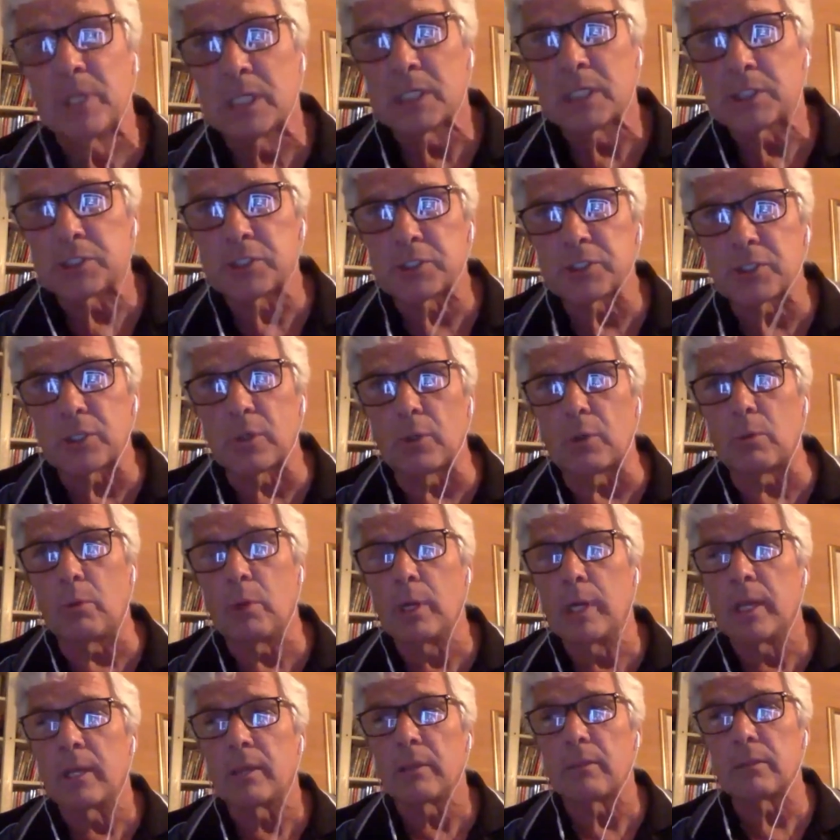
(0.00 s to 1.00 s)

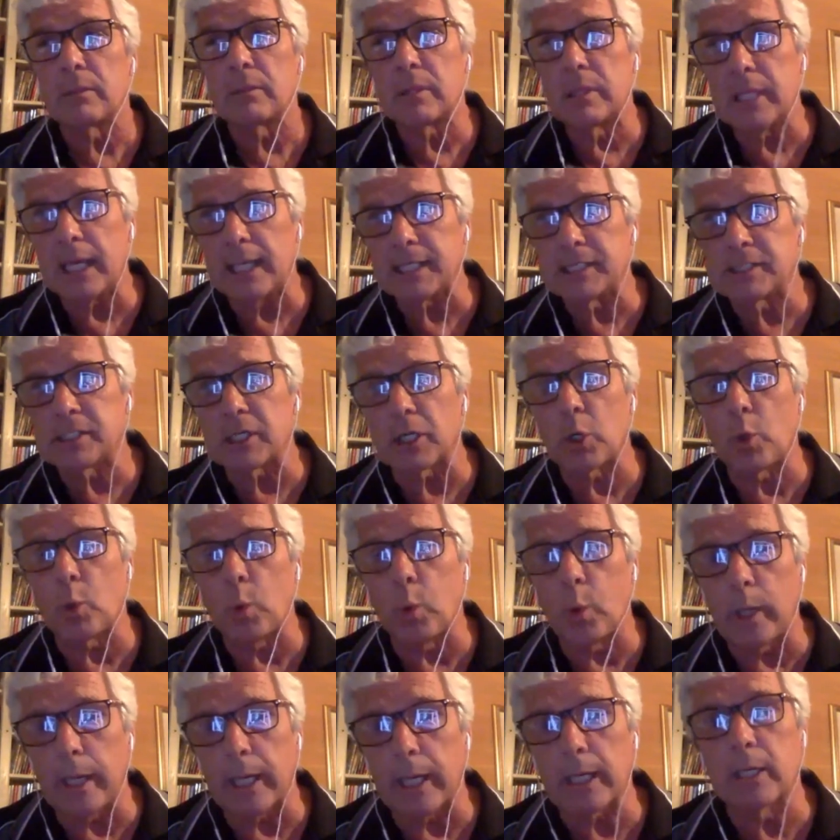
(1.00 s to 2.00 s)
So that's a
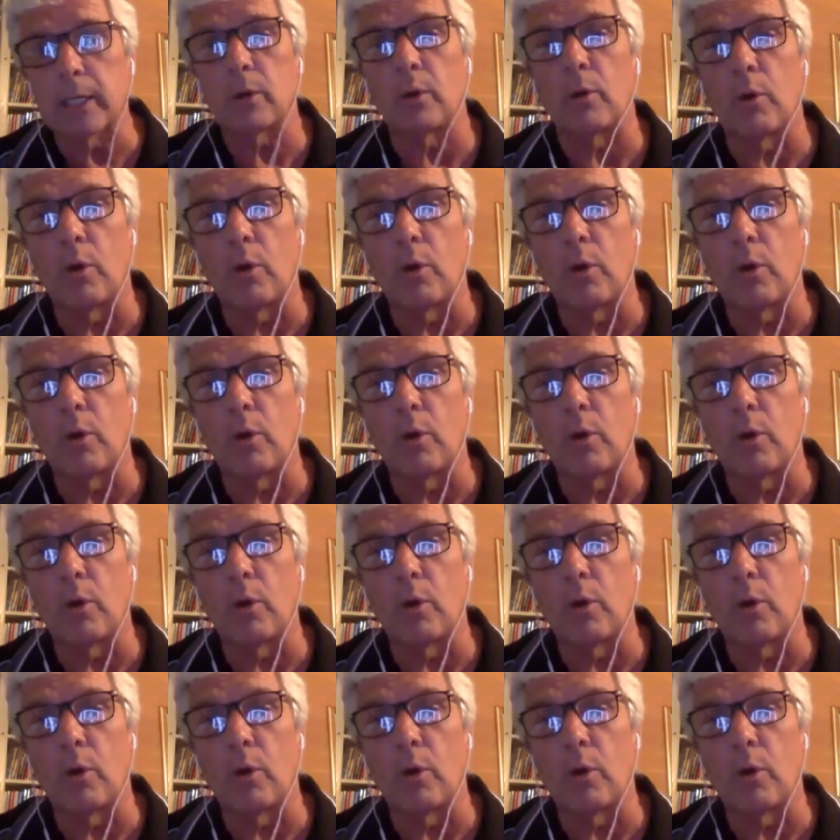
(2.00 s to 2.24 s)
quick